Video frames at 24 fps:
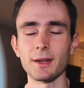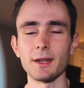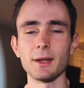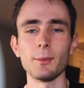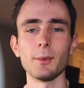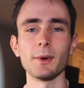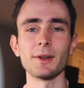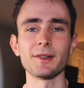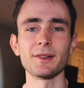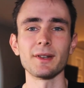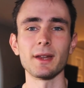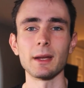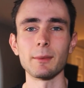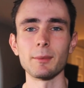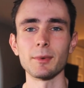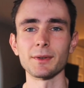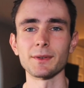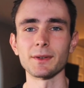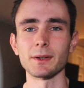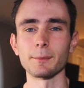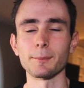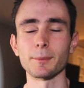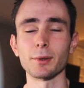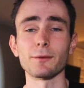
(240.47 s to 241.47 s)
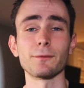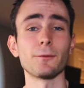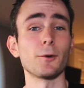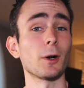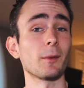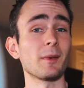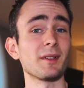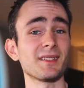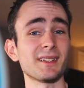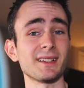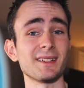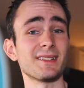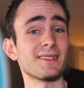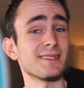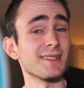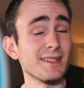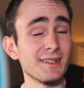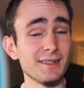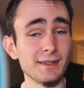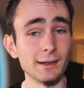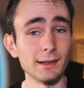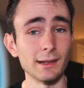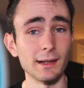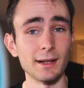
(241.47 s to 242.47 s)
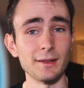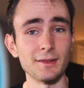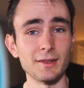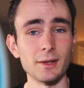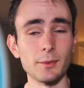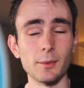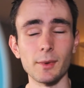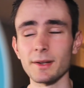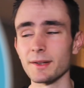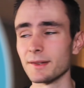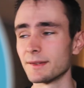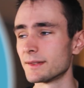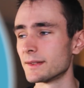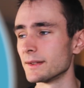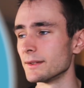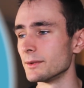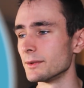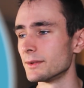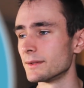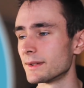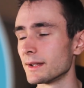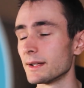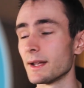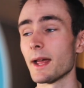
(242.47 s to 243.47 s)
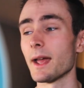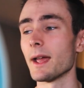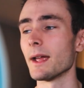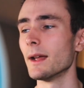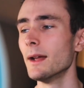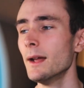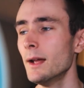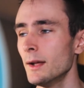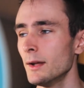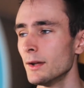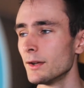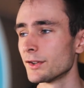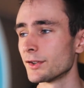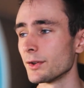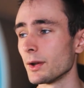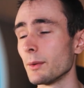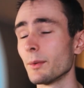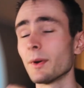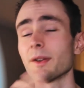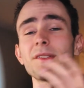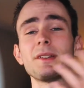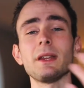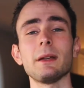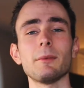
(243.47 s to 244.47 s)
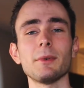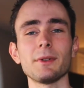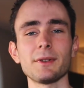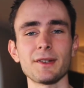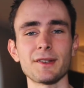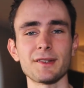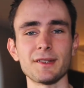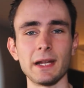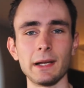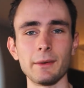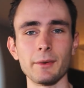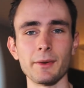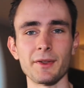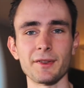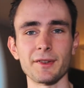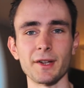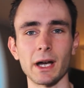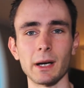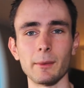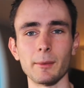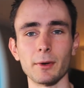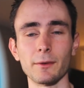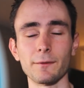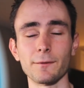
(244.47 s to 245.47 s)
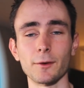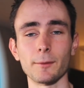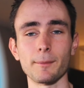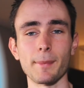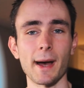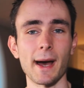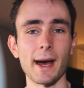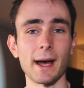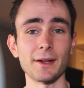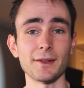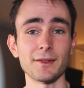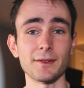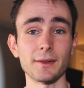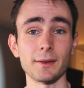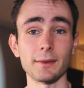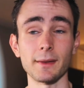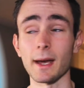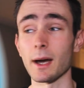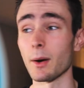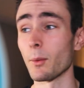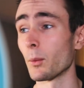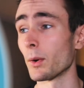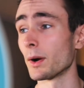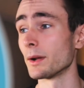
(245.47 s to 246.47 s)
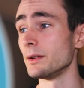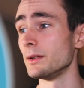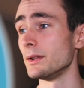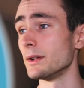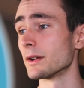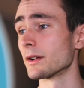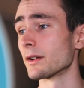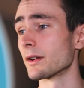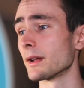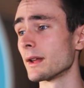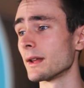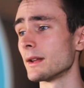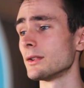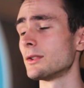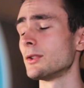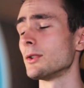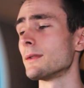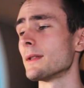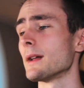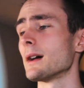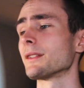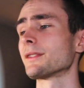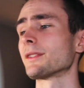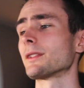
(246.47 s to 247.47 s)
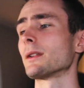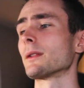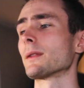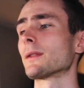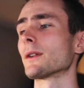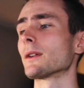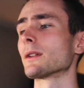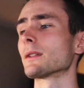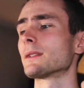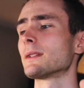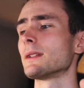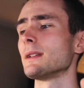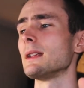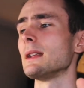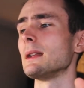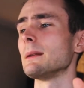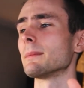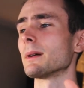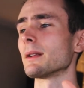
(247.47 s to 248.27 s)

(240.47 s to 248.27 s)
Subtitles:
He wasn't able to perform as consistently as he was to today. So he wasn't able to stay with Sauber for past that 1 year in 2013.